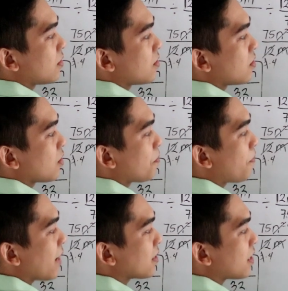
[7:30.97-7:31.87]
So
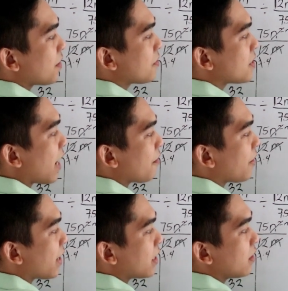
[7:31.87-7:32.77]
positive
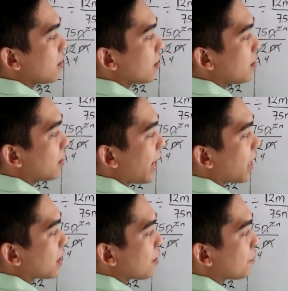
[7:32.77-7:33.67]
7,
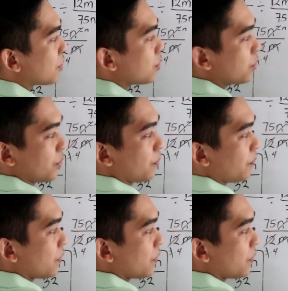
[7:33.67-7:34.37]
negative 2.